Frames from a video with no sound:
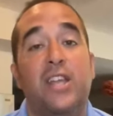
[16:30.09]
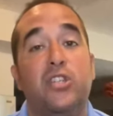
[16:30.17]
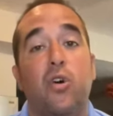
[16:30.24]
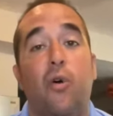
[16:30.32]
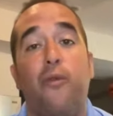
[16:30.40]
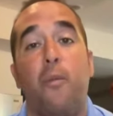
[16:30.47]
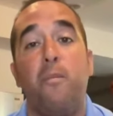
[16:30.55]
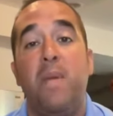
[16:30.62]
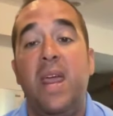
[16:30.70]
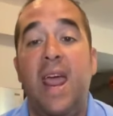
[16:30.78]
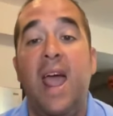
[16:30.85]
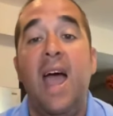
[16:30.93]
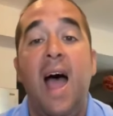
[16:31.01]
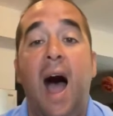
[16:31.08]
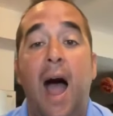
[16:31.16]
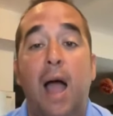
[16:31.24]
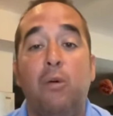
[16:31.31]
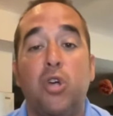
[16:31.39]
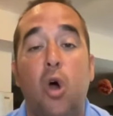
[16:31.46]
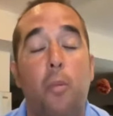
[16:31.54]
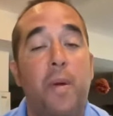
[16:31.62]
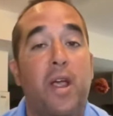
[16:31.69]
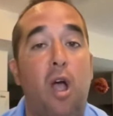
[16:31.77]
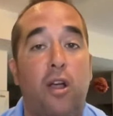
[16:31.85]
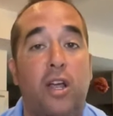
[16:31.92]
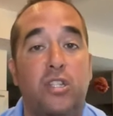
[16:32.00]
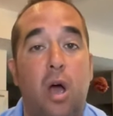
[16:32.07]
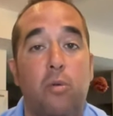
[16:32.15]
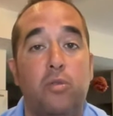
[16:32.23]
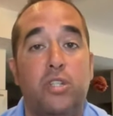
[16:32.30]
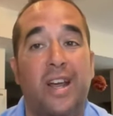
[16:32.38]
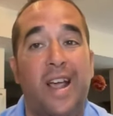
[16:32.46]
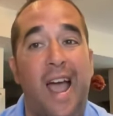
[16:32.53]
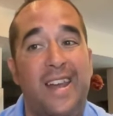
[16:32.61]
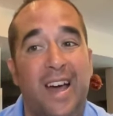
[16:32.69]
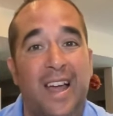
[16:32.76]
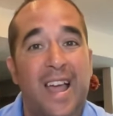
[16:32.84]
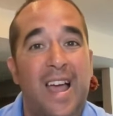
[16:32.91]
So for me, I was hoping Arkansas was going to kind of